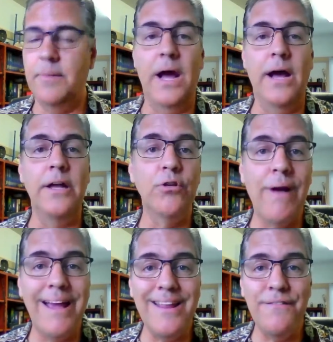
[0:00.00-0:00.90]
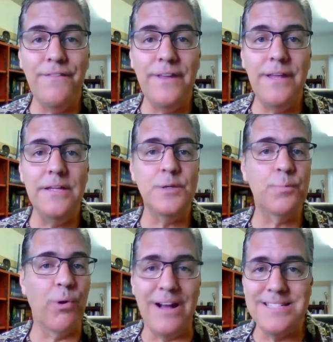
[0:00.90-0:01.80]
Underwriting fees,
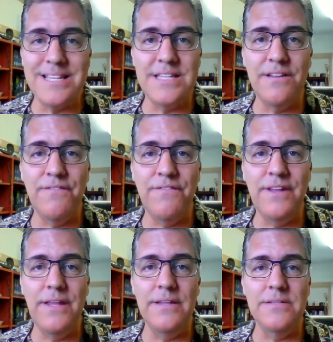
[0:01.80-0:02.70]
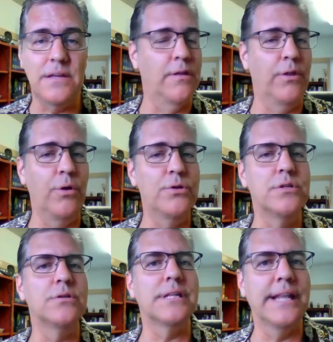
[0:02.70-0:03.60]
processing fees,
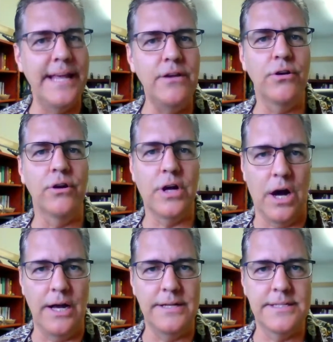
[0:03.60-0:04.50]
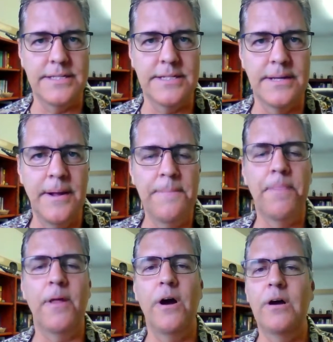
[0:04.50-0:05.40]
those lender costs
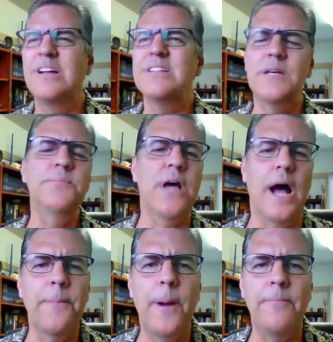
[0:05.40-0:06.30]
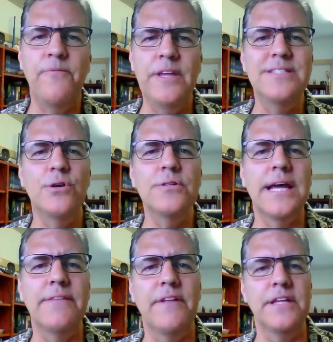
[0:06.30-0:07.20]
are some doc prep fees, those
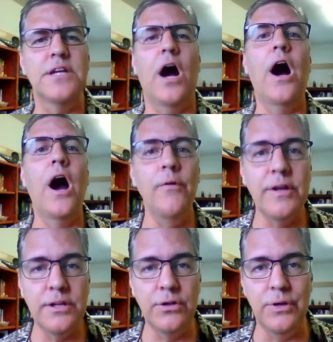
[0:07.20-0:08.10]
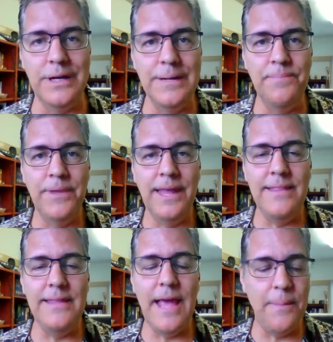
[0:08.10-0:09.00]
kind of things are included in
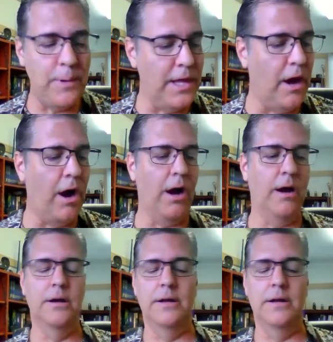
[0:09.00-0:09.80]
the APR.